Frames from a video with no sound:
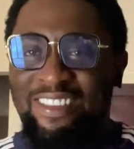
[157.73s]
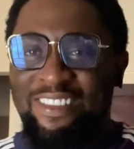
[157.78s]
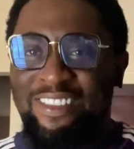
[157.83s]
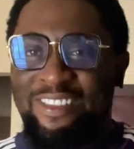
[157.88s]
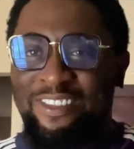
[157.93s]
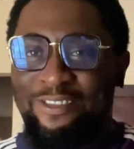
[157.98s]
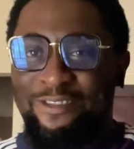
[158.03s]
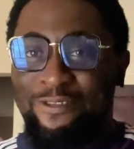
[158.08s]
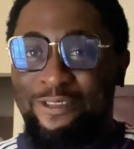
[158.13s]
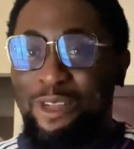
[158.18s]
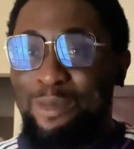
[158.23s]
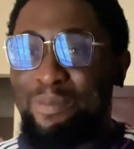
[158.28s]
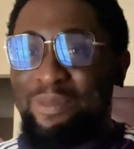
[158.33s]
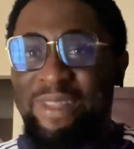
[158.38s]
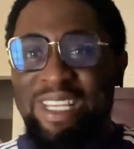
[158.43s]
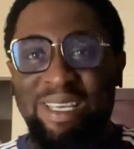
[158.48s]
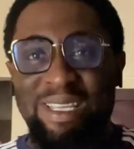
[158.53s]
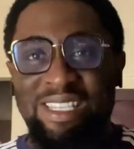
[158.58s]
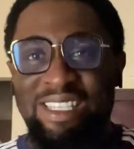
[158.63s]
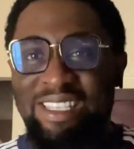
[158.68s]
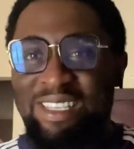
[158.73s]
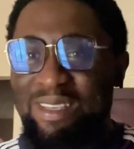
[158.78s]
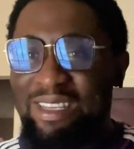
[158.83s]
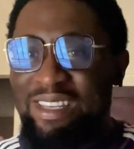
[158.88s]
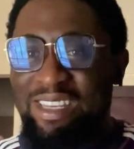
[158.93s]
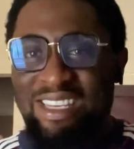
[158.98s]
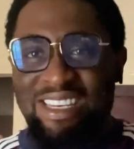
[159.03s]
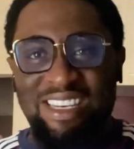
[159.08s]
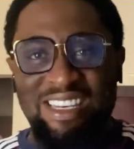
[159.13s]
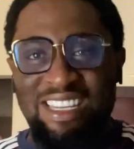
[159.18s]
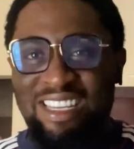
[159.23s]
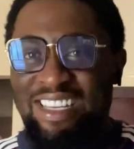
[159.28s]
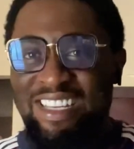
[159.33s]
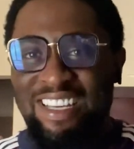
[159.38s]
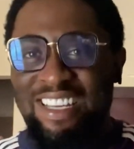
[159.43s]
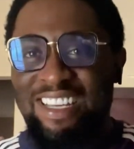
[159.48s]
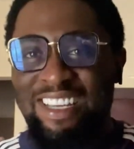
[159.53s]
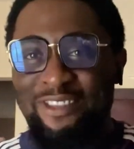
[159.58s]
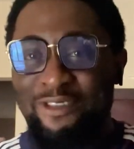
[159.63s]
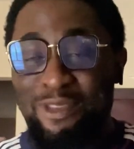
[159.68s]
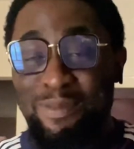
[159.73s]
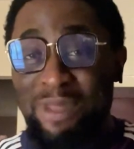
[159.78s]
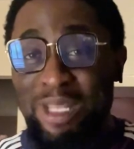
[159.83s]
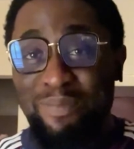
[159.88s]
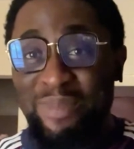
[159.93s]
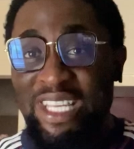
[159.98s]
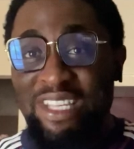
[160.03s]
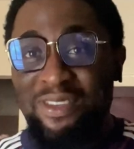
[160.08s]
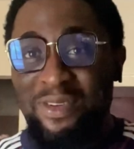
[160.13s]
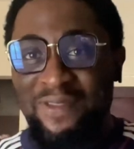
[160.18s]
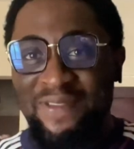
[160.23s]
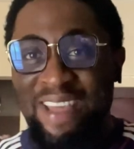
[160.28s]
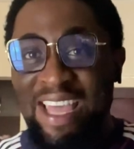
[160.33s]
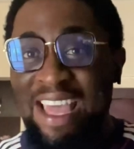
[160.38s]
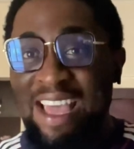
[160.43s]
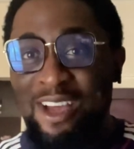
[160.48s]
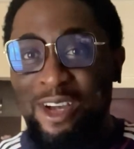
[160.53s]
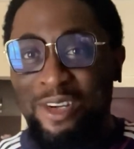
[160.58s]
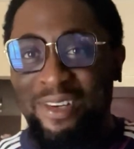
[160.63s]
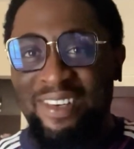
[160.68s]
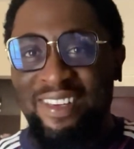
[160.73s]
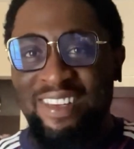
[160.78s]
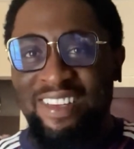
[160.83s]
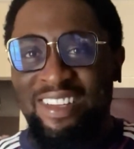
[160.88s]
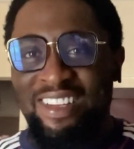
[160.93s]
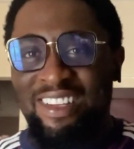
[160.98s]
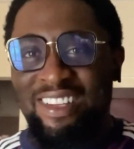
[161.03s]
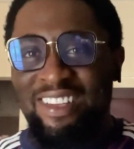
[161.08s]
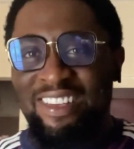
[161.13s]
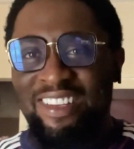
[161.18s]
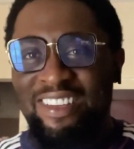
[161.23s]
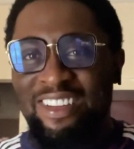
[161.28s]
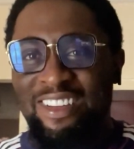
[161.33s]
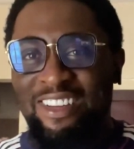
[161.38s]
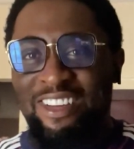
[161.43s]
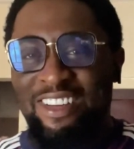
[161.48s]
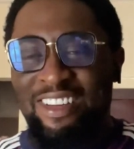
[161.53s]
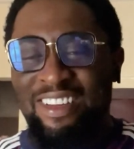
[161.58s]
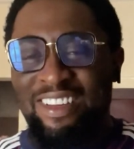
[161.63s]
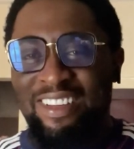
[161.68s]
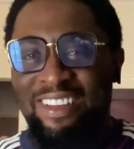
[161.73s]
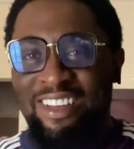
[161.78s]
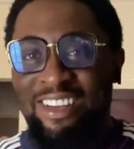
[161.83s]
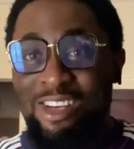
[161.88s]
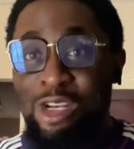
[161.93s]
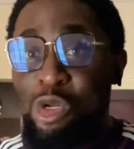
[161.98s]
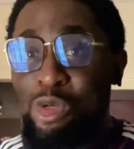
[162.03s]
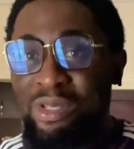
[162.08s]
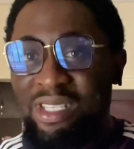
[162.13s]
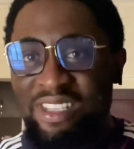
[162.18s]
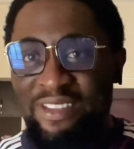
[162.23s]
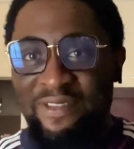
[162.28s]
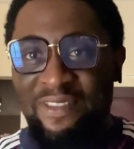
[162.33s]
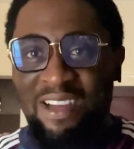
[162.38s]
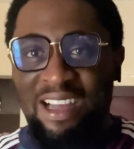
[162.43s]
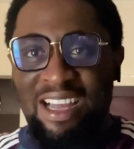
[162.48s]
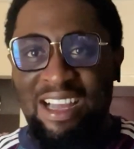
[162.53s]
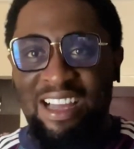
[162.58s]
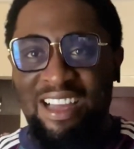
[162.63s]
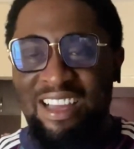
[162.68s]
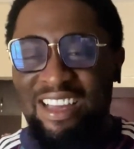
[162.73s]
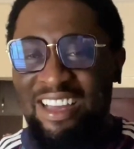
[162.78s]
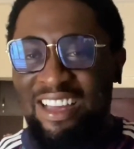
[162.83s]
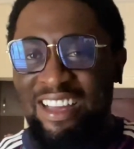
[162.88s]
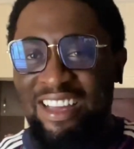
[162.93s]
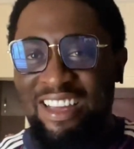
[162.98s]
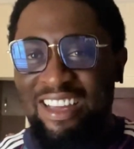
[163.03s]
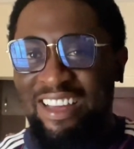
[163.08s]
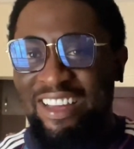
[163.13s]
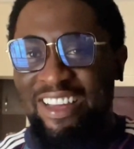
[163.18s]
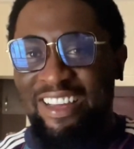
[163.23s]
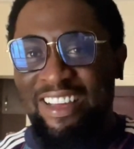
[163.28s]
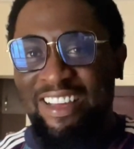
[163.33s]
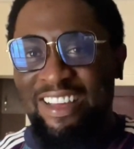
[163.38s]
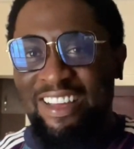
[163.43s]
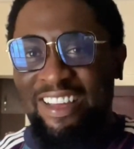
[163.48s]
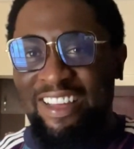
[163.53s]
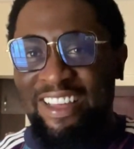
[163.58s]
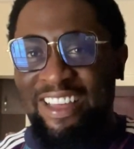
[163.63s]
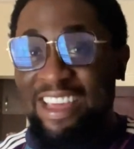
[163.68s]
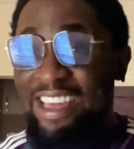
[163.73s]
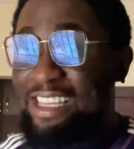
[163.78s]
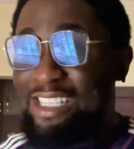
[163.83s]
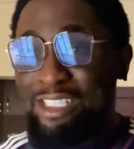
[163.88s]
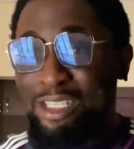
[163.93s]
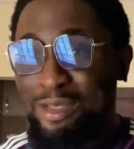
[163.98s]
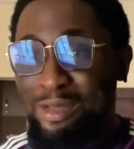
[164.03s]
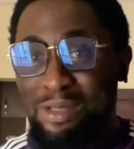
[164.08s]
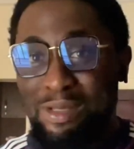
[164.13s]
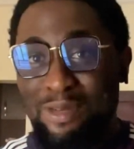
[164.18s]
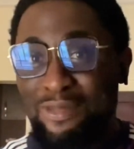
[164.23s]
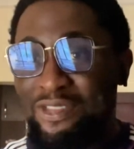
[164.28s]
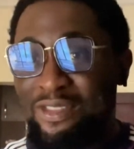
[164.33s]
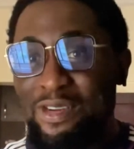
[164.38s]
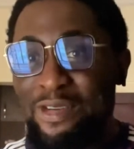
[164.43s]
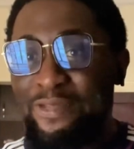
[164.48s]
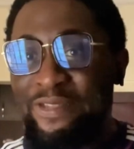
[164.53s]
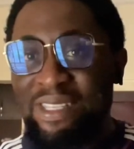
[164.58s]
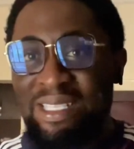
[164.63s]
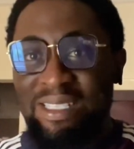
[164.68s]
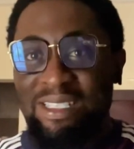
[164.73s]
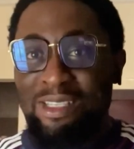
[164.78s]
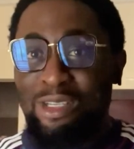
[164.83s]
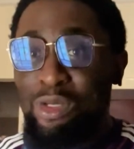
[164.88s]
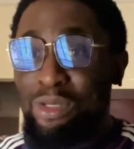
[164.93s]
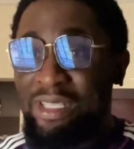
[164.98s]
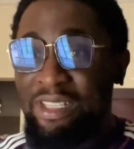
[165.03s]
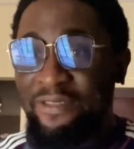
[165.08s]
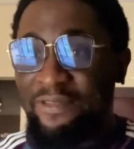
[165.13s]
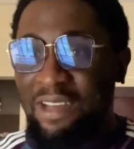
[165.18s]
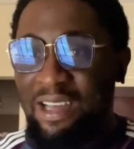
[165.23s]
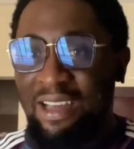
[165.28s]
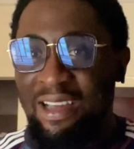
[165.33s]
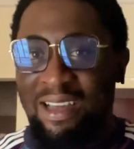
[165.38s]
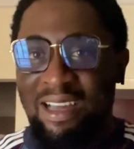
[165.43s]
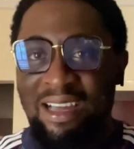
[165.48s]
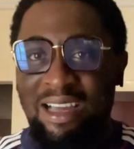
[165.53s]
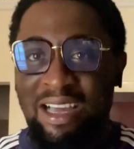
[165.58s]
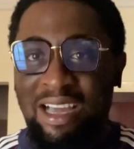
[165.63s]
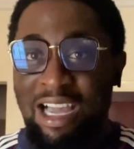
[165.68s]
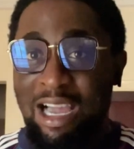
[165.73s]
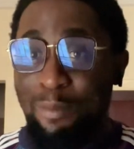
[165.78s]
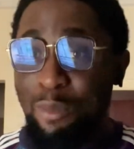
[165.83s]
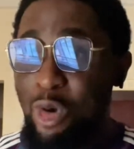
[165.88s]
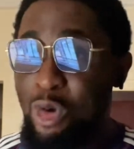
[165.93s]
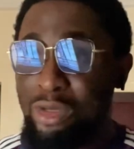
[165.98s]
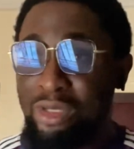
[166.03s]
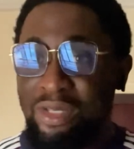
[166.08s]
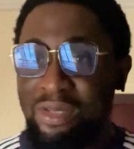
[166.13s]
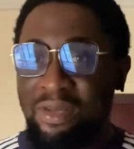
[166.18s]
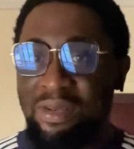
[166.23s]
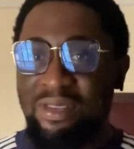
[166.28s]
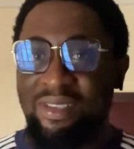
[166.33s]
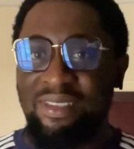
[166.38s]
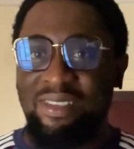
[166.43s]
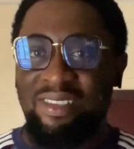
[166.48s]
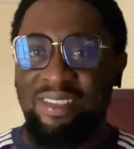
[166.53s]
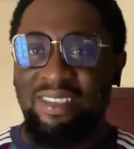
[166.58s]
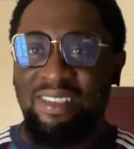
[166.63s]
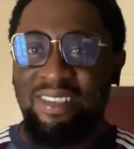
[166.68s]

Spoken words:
from the pit of hell. Lucifer, angels of Lucifer amongst us.